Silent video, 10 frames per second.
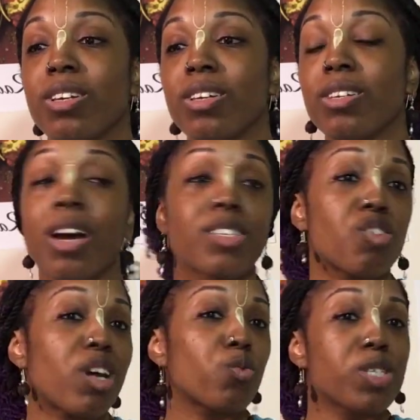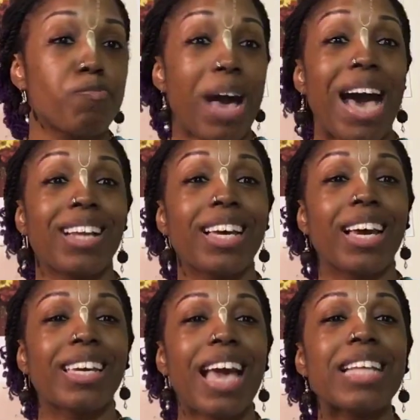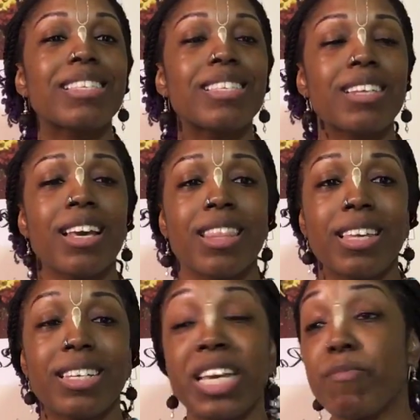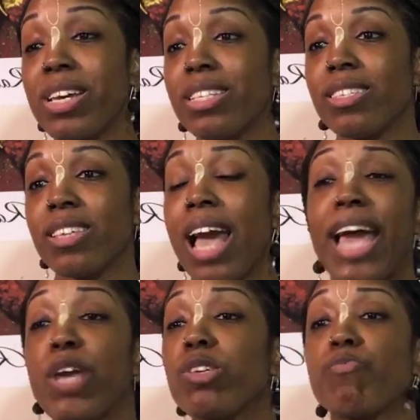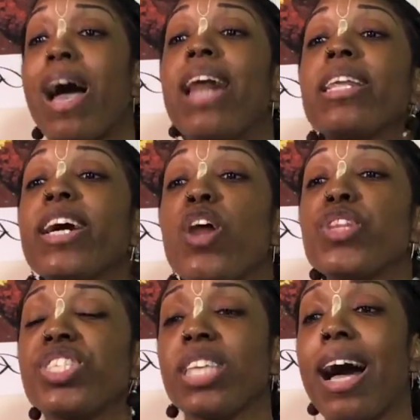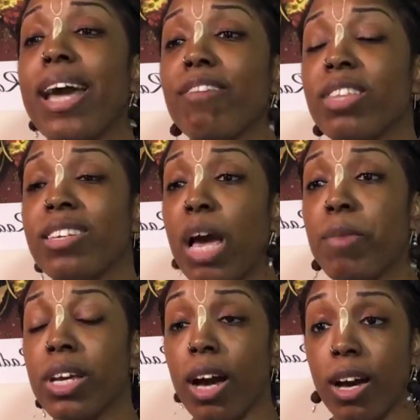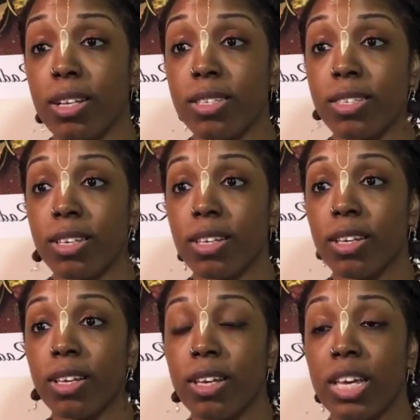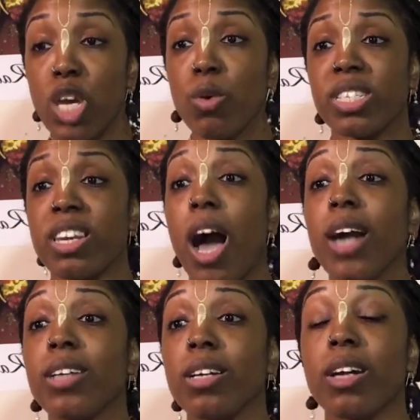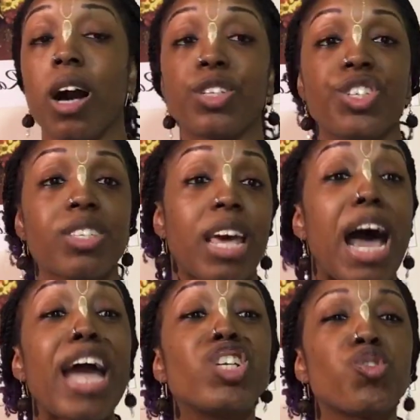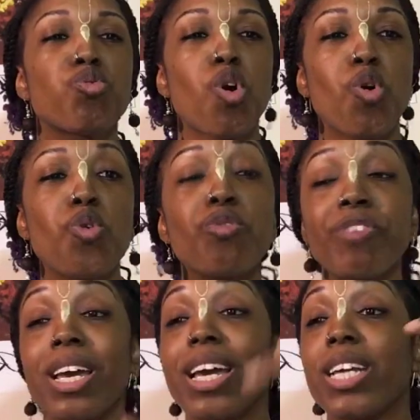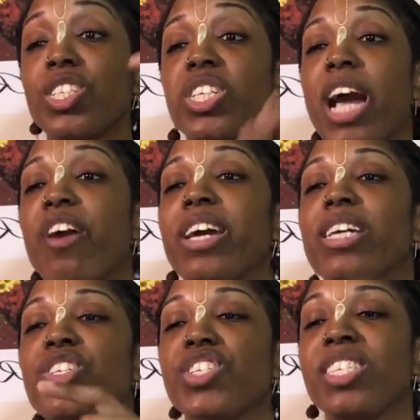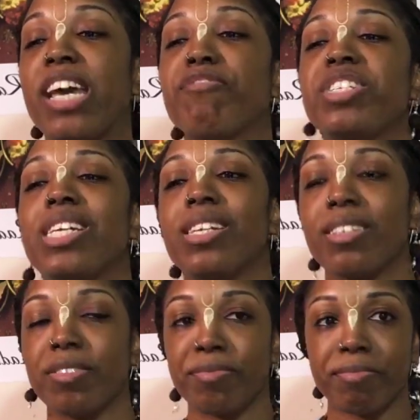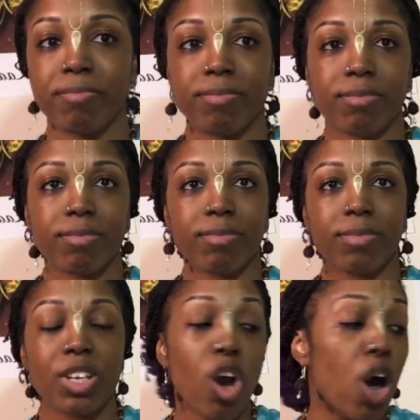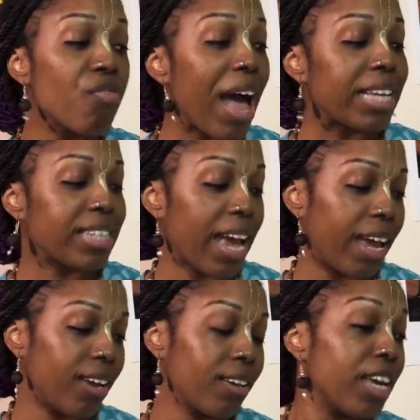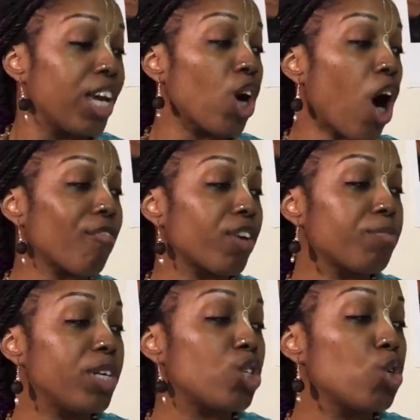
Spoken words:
Dasarath, was battling against the demons, and he was battling on the side of the demigods, he was knocked unconscious, and I drove his chariot to safety. On that day, he offered me 2